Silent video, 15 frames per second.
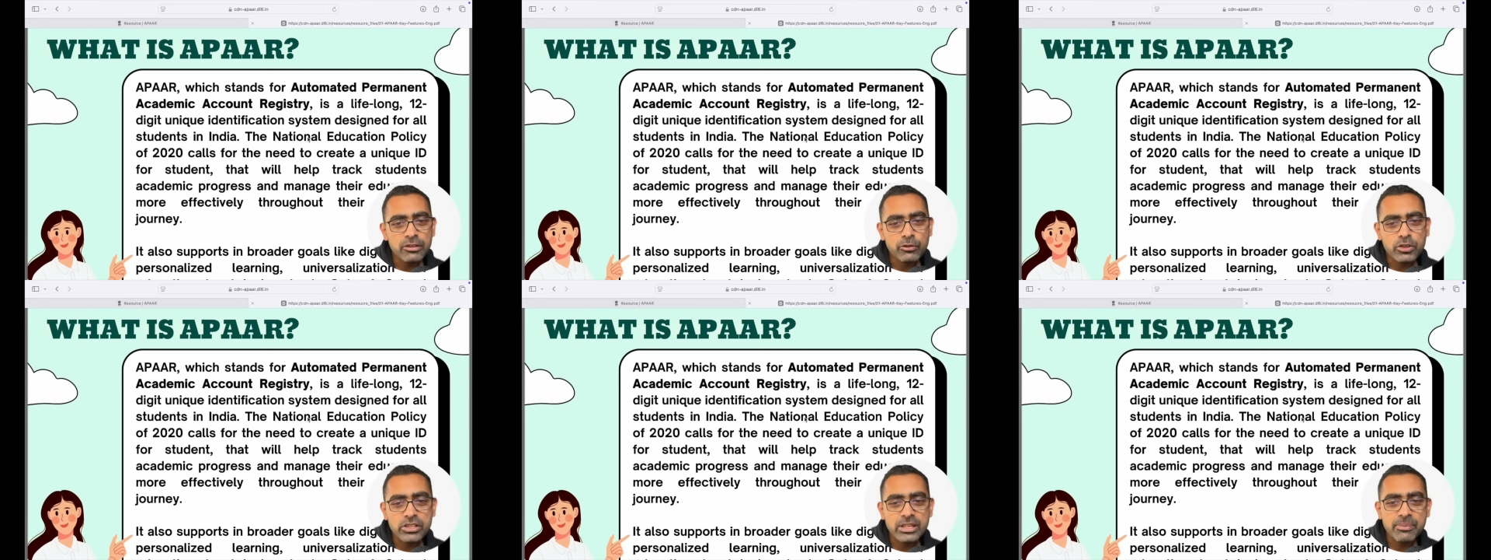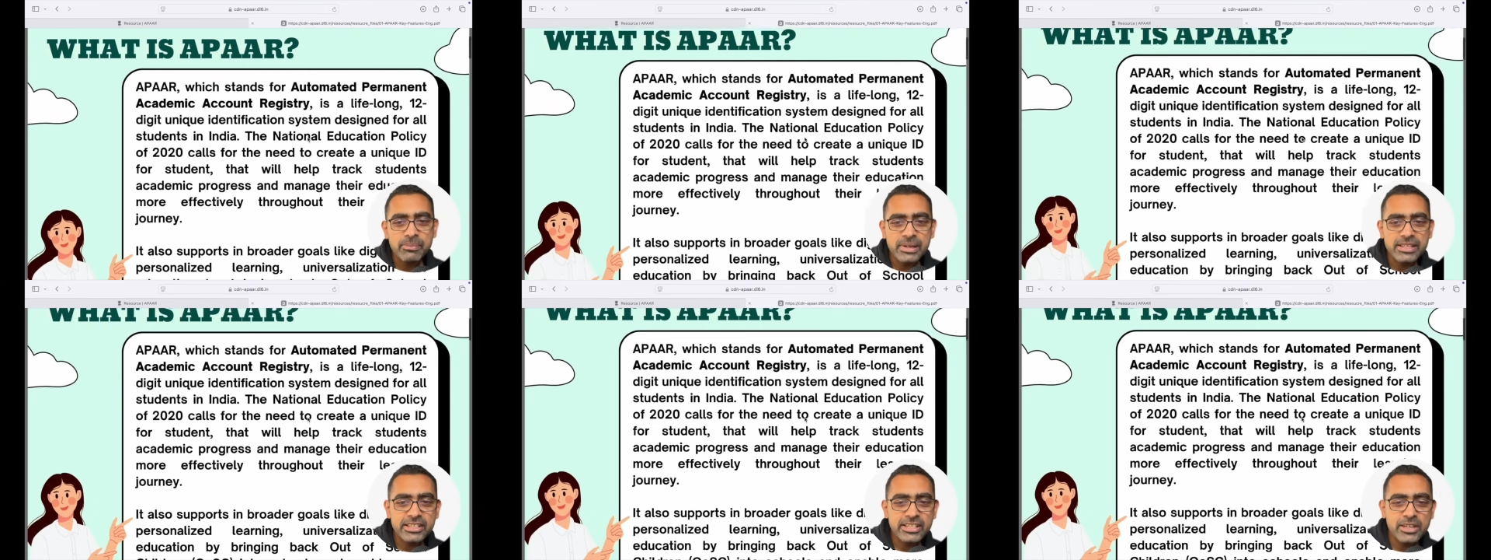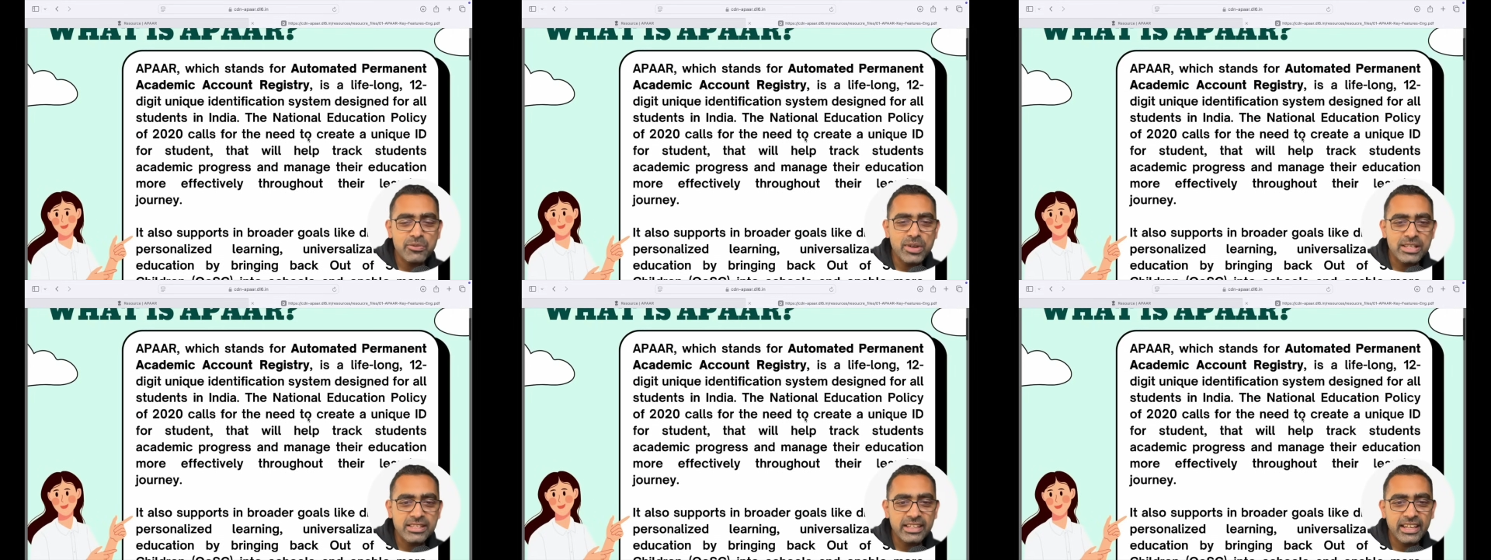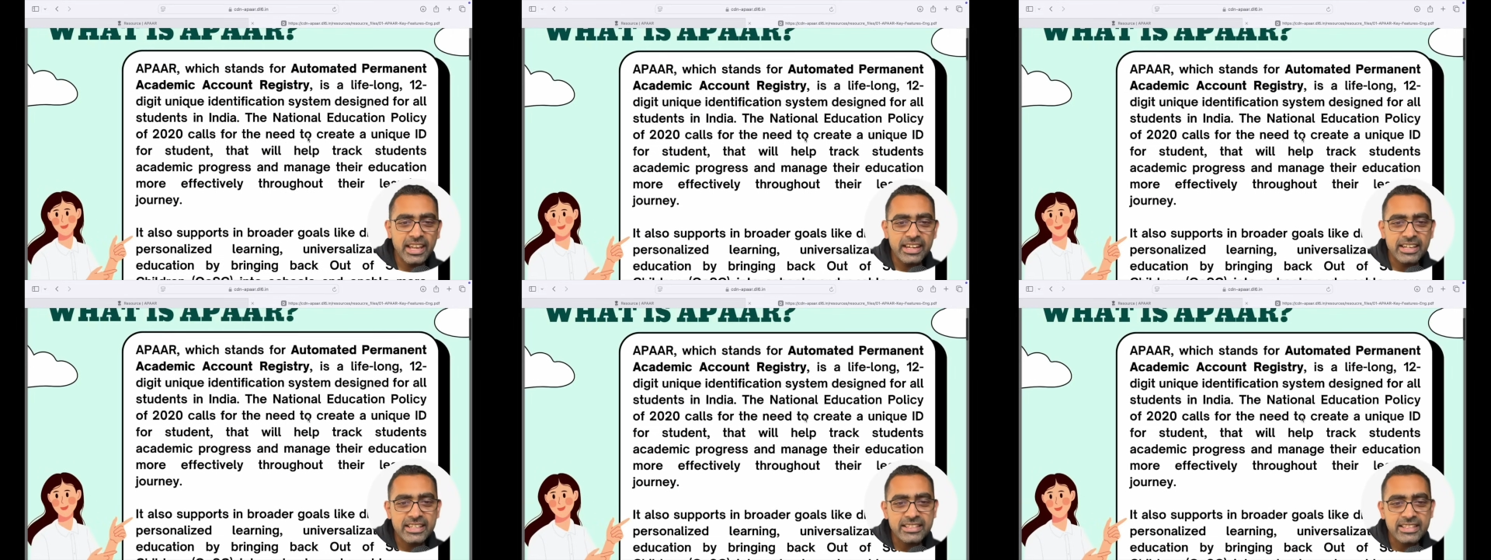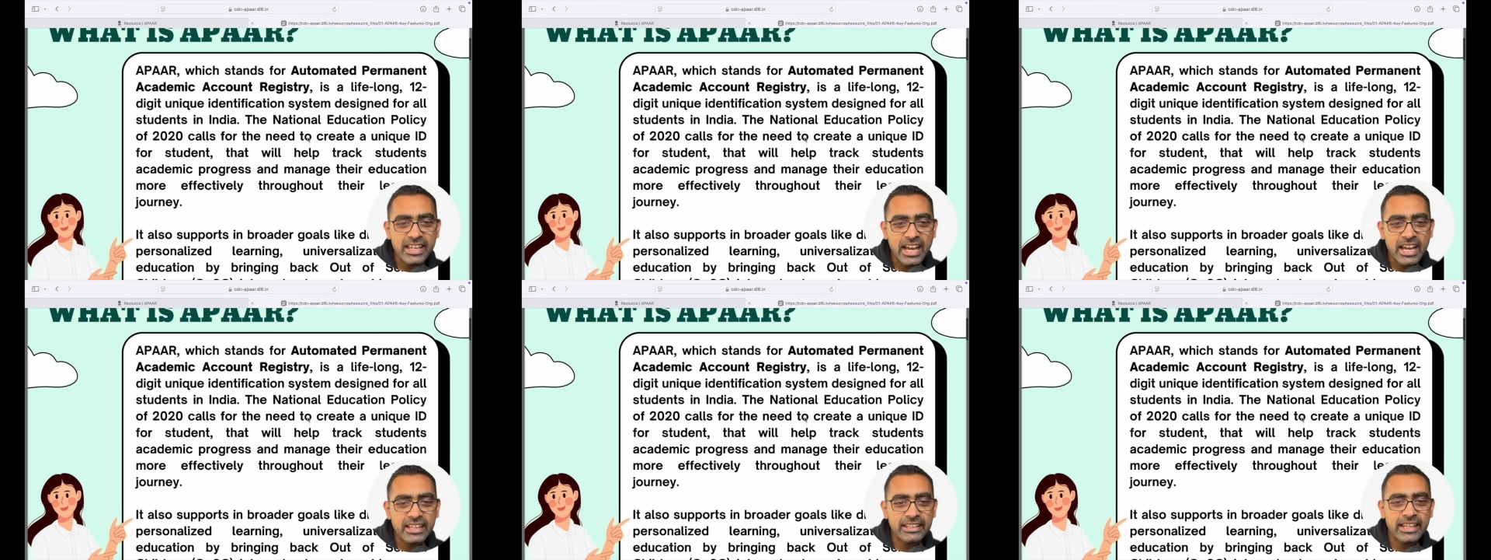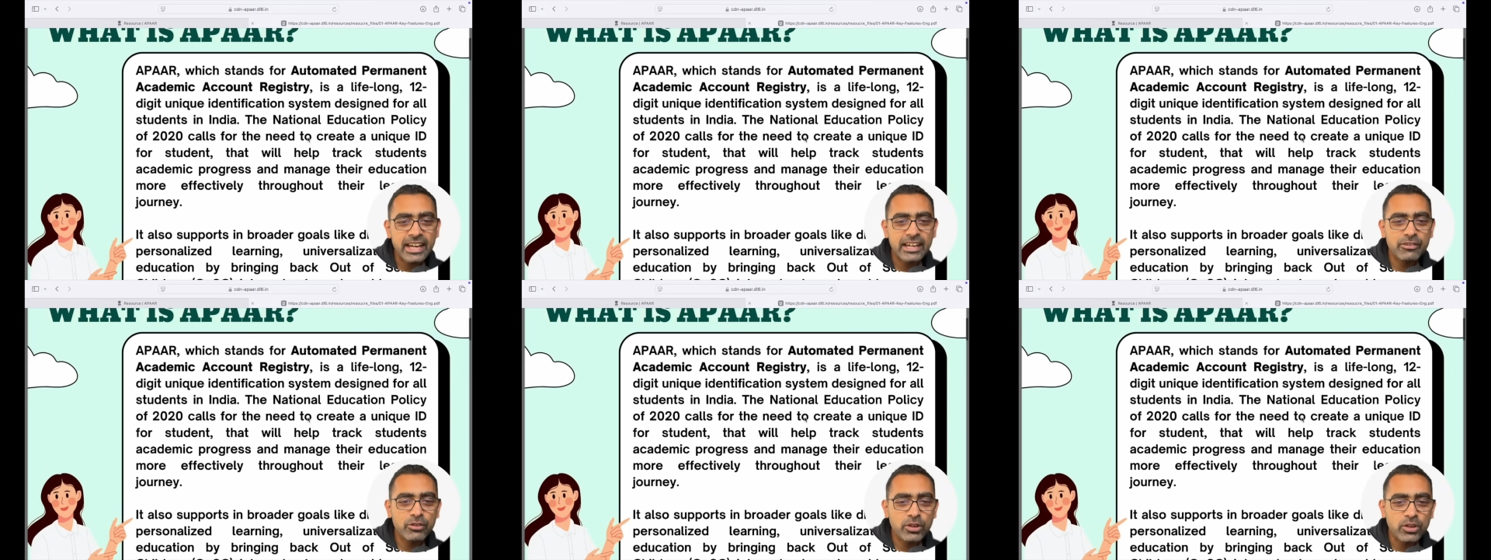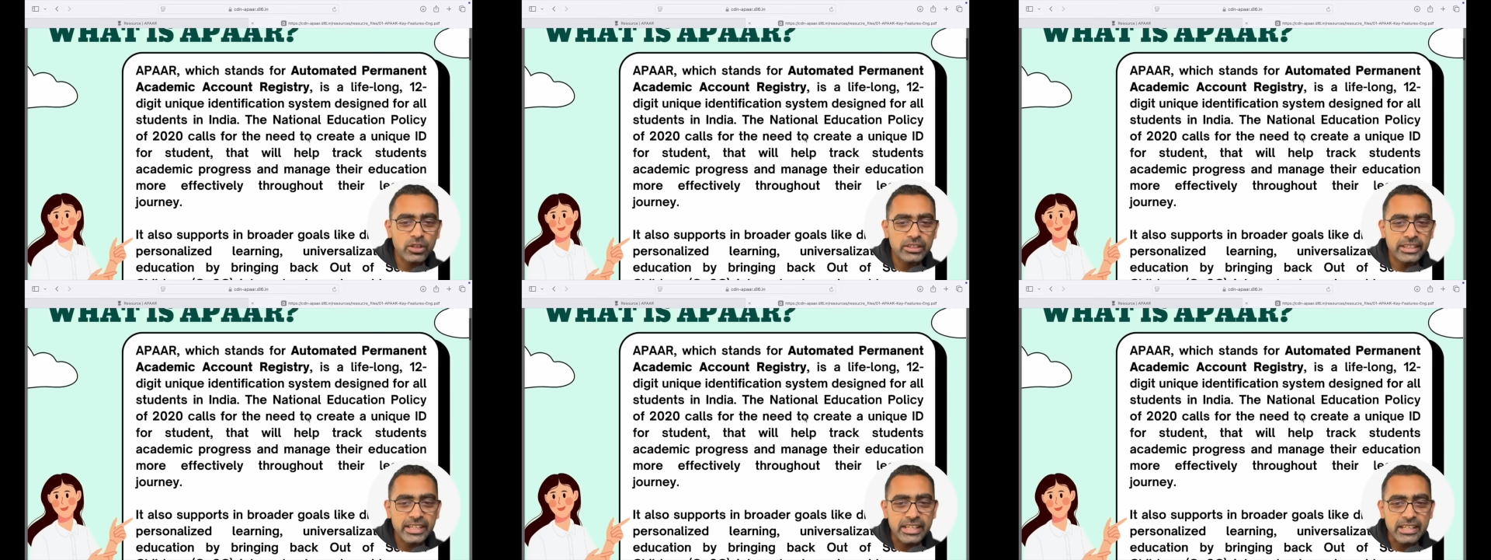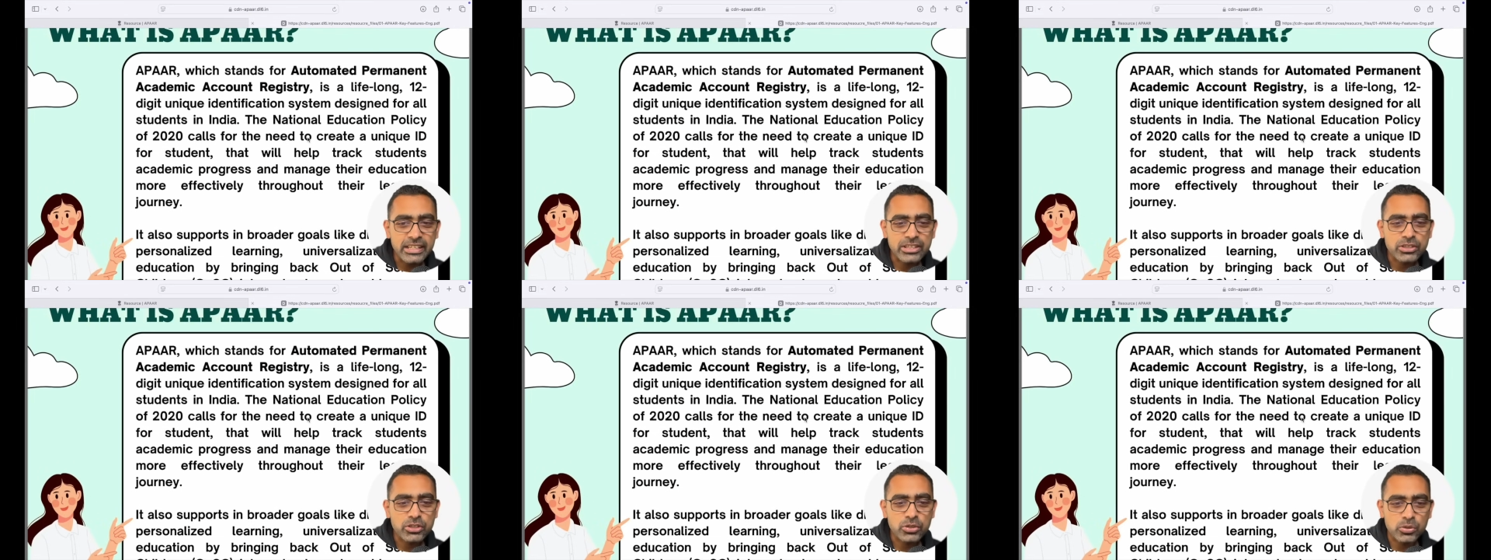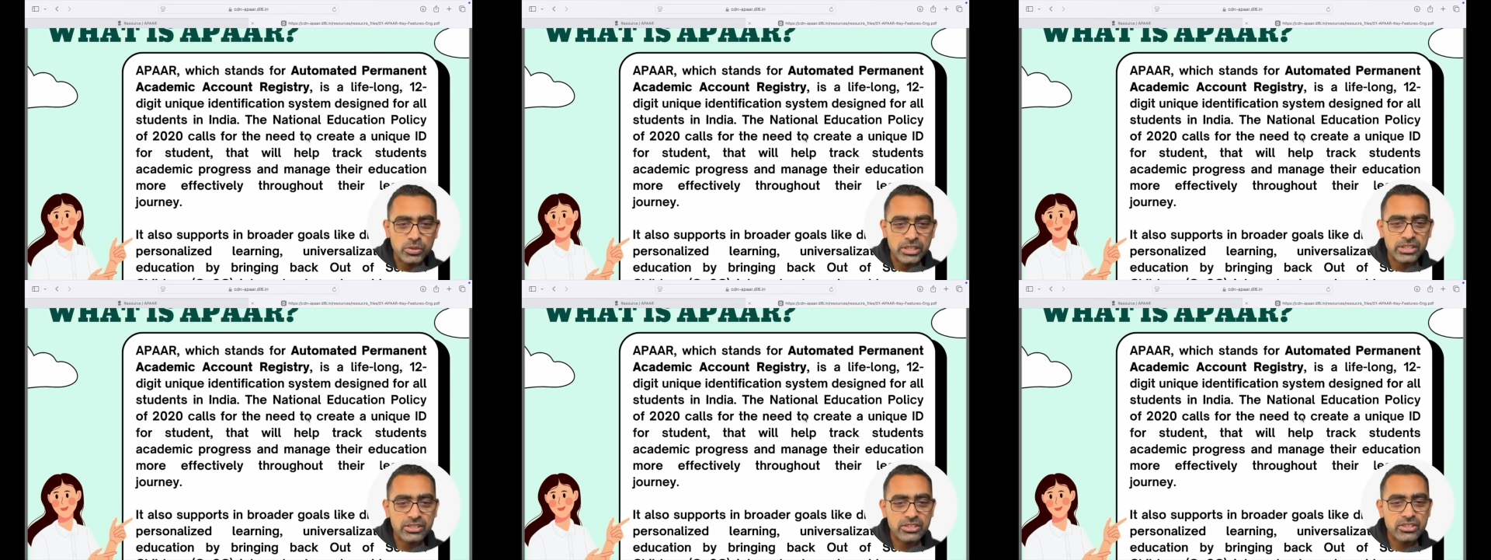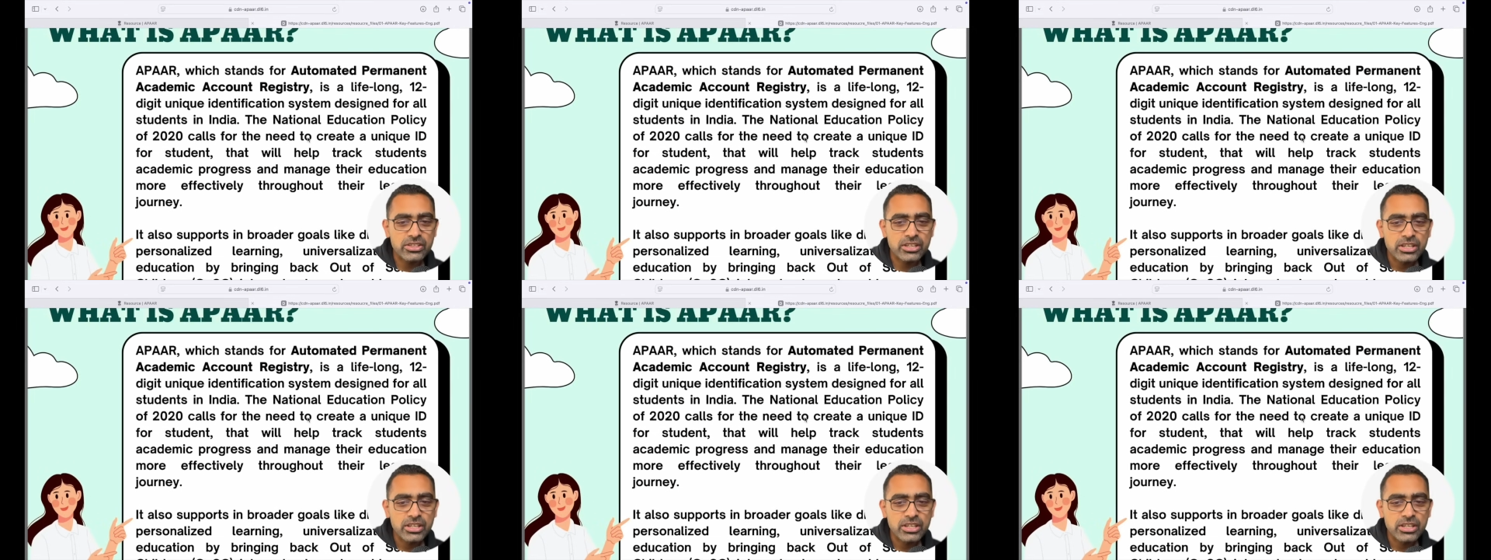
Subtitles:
For simplicity, once again, is the Aadhaar for all the students.